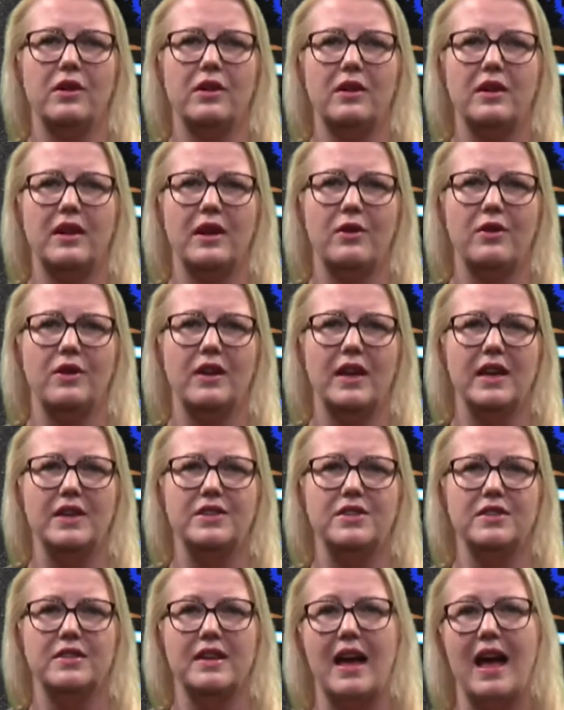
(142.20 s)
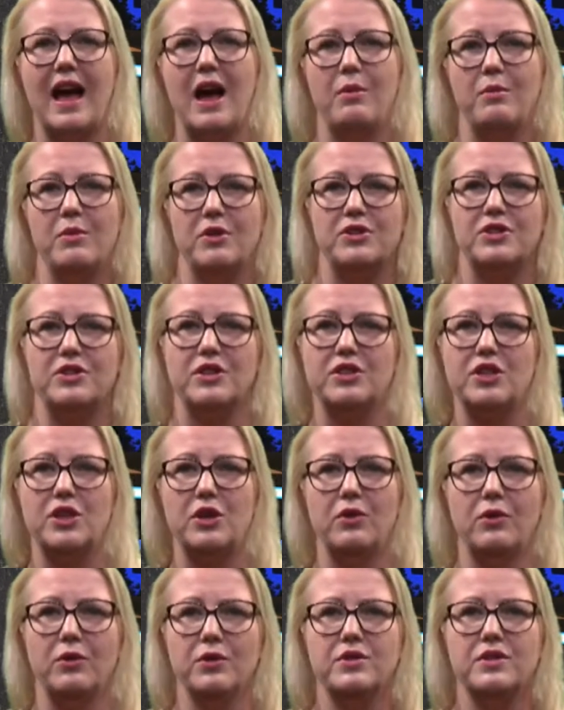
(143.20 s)
calculations and how much does it
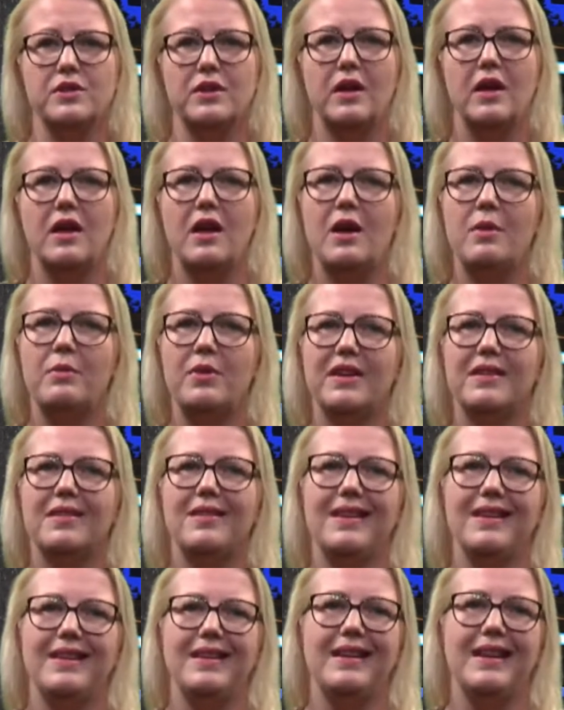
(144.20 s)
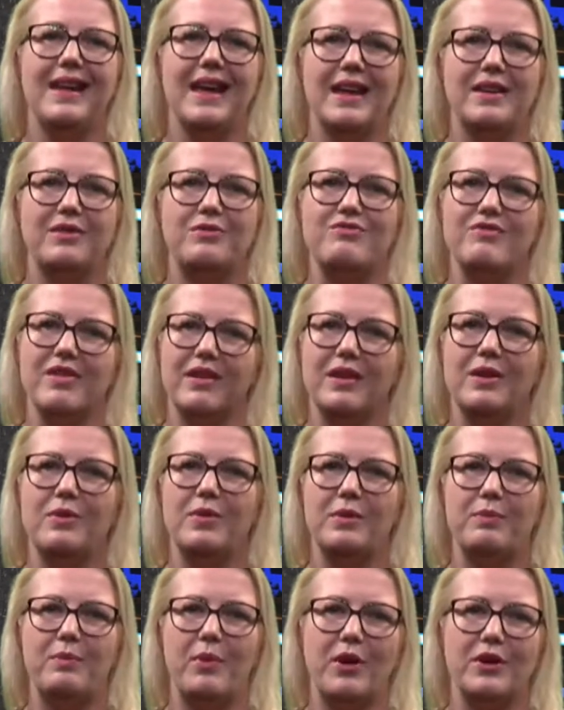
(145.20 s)
cost, but I think in the end running
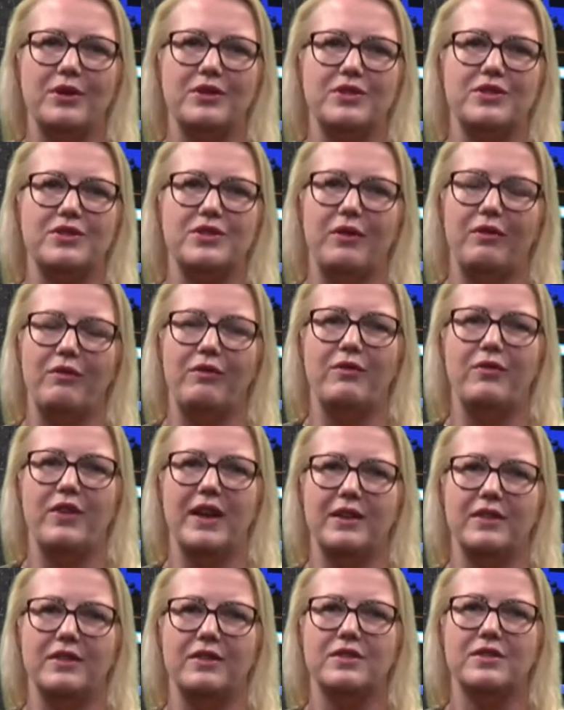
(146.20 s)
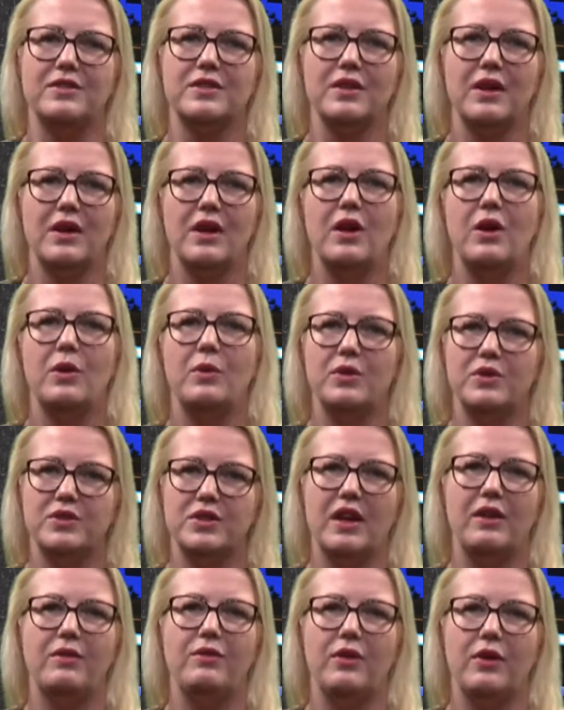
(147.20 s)
with partners, not vendors, will
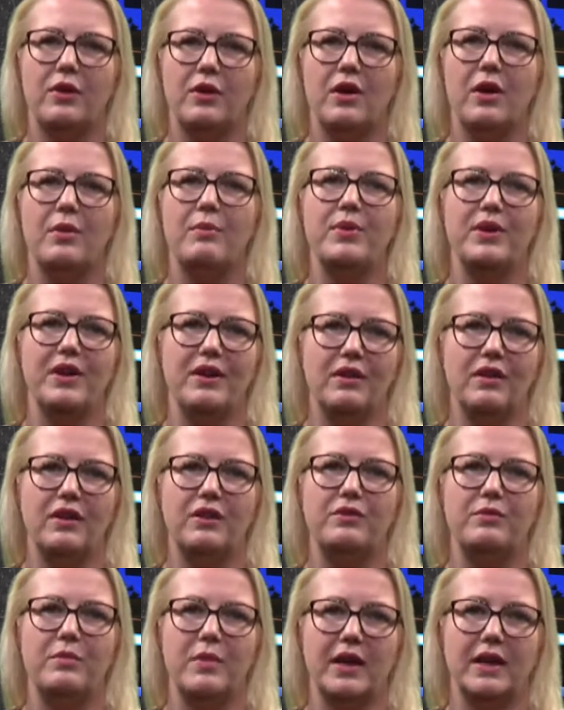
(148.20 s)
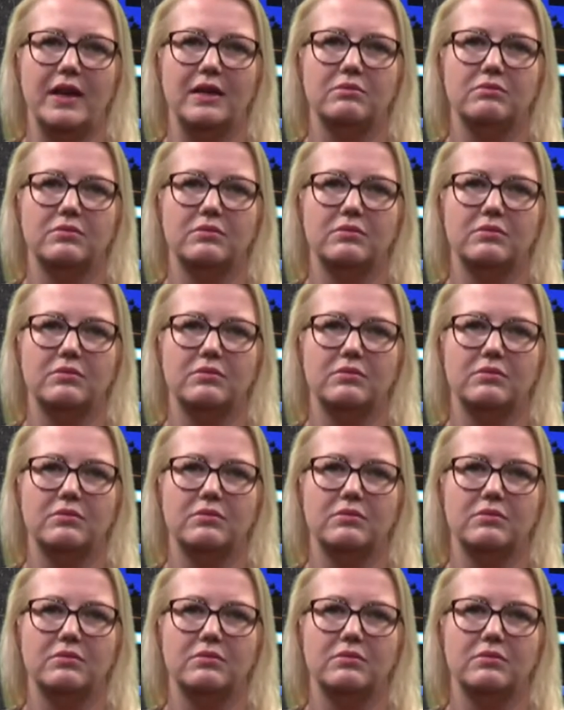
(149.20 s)
save your company a lot of money.